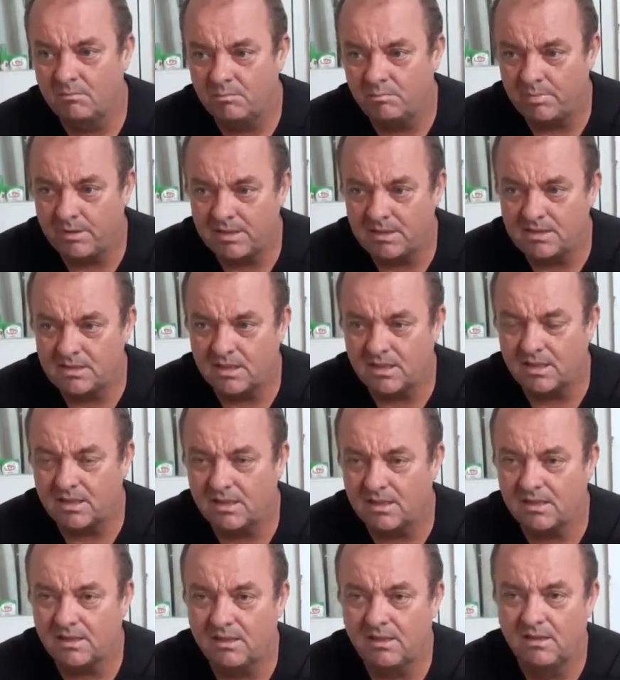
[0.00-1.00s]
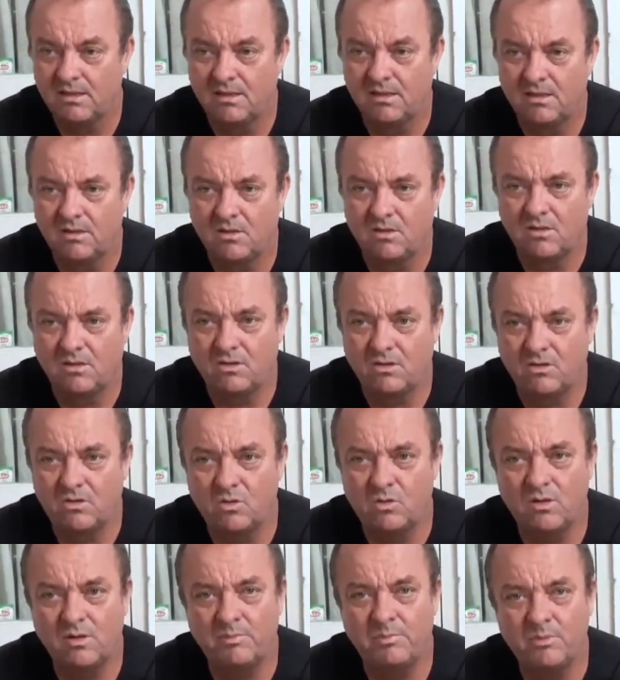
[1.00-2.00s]
Bintang,
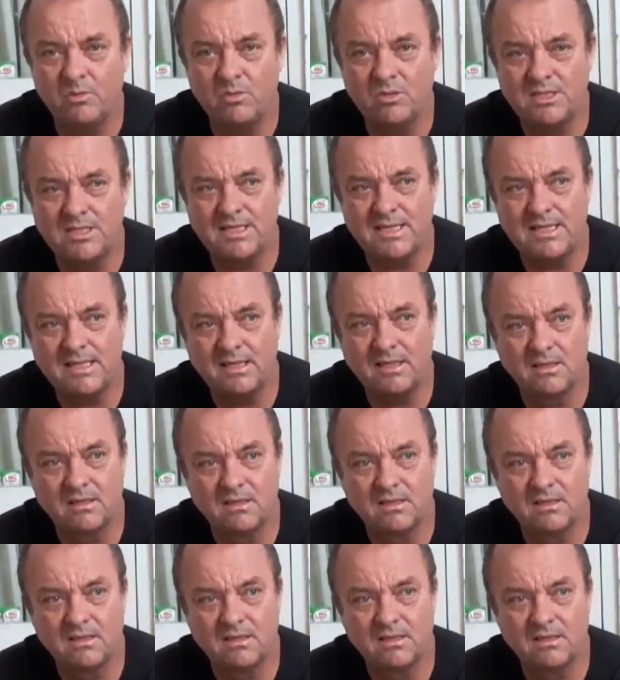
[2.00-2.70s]
Kuda Putih,